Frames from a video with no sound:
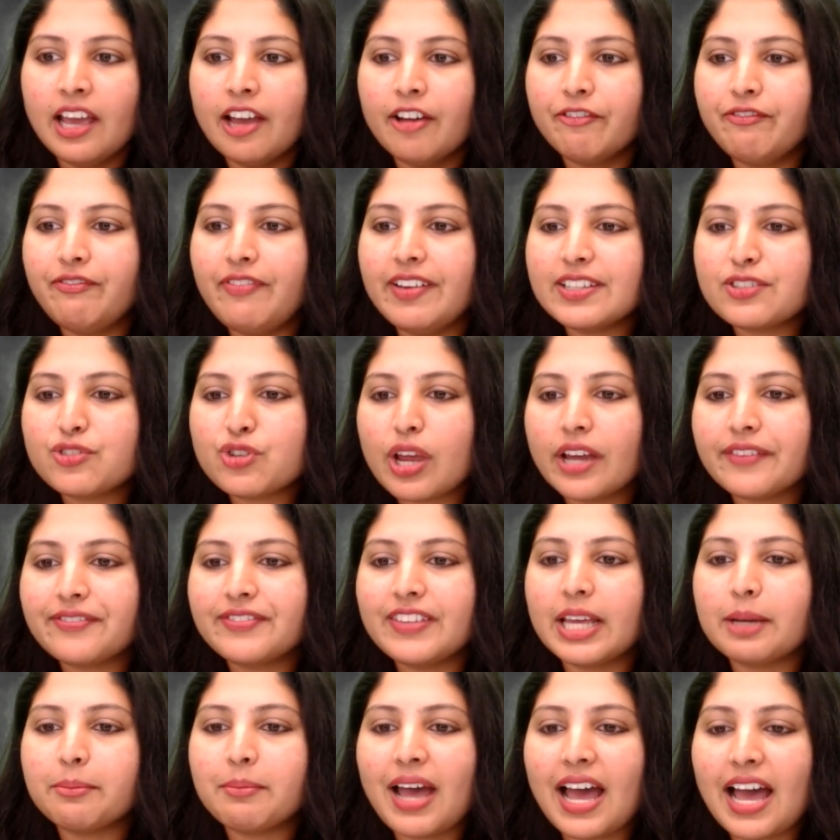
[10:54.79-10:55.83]
Which of
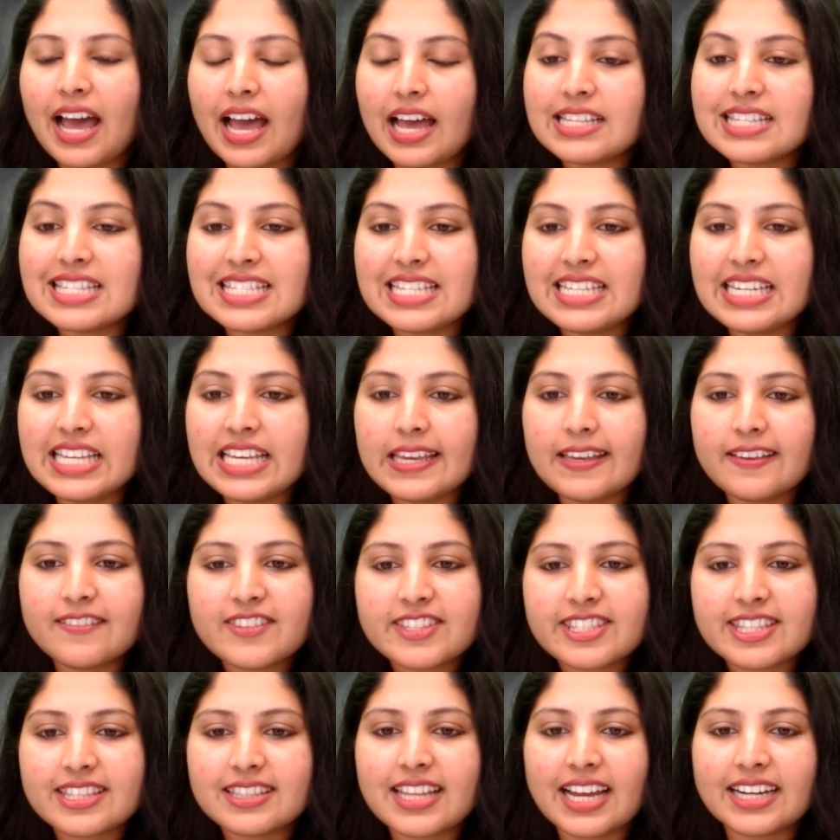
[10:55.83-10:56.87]
them has
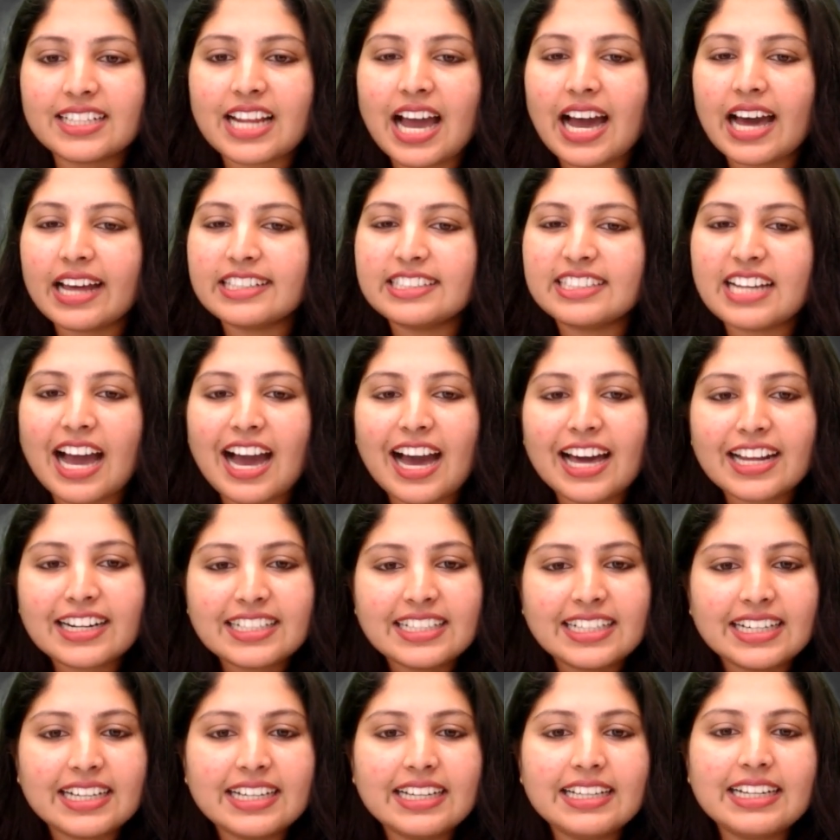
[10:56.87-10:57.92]
leaves that are
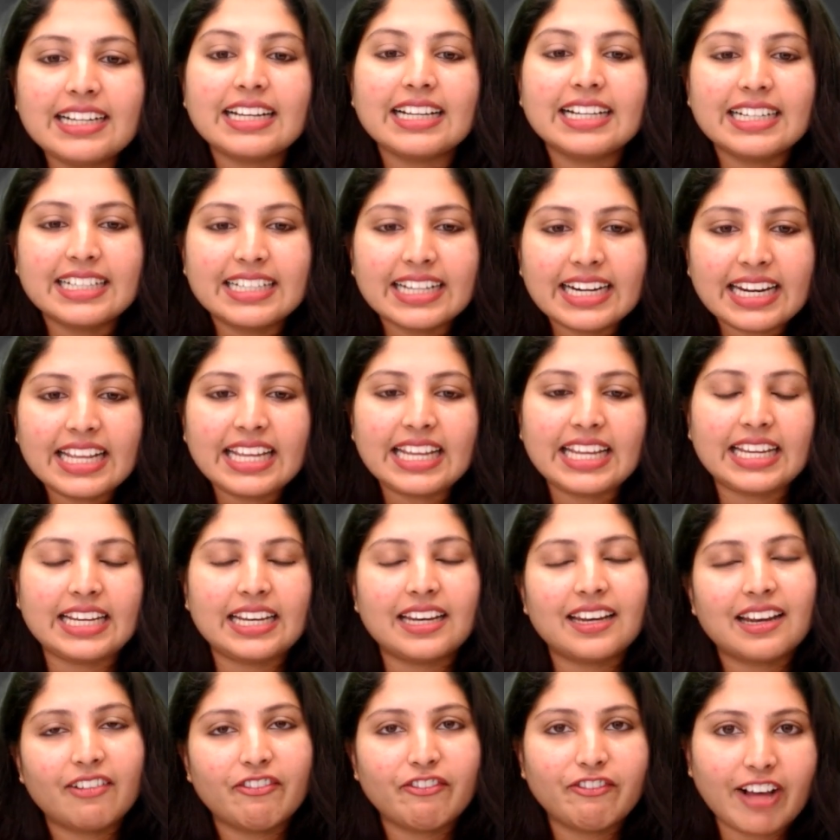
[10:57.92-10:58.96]
darker green?
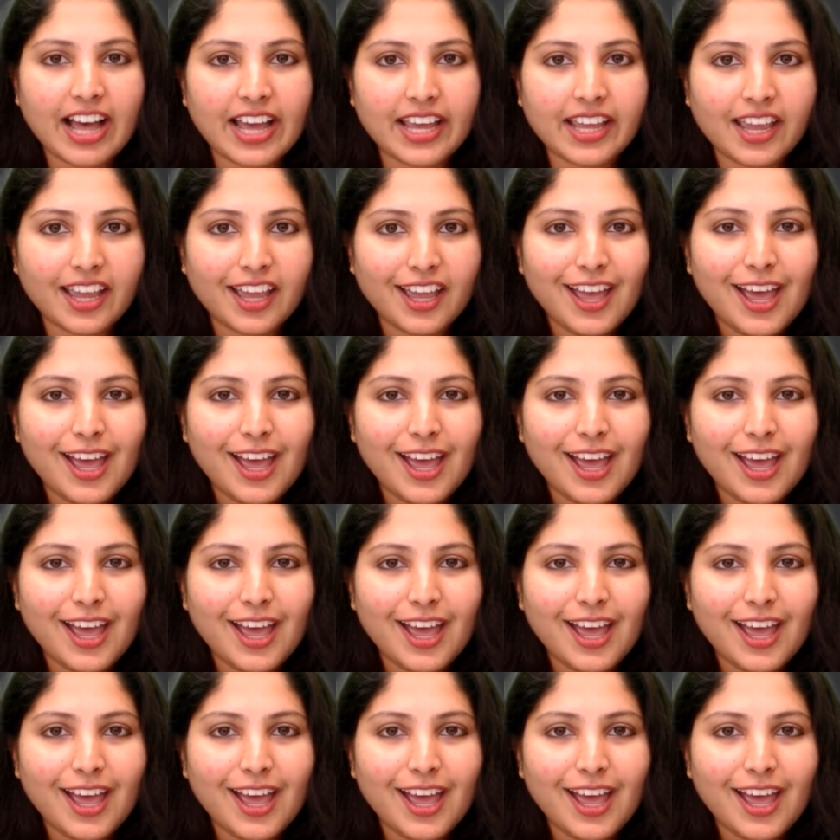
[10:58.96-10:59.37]
Why?